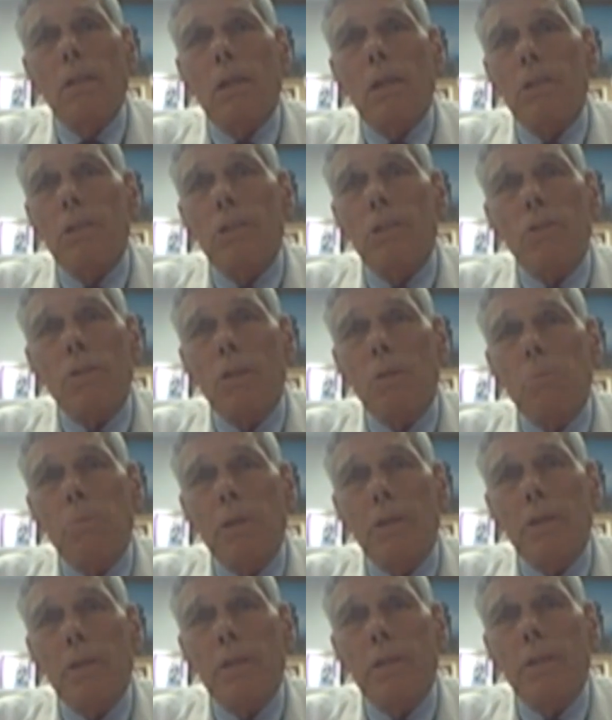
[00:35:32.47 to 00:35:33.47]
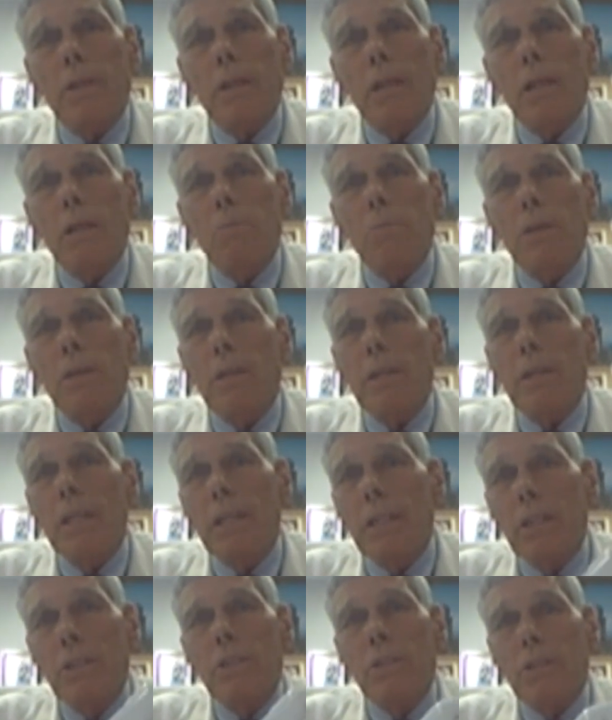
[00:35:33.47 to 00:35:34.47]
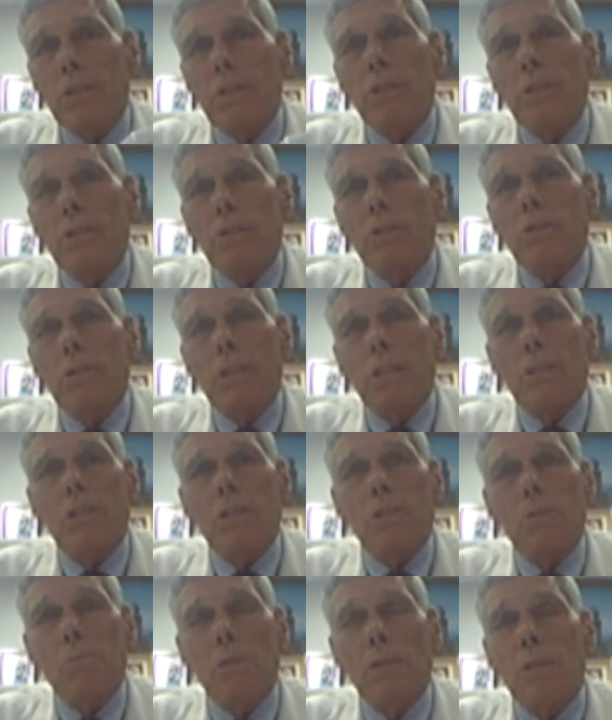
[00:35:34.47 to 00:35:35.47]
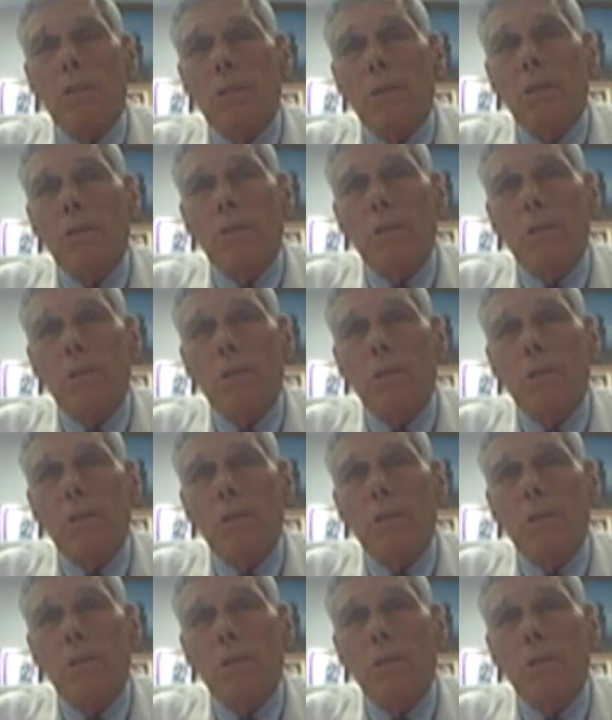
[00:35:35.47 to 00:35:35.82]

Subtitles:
a shorter period of time and an easier used instrument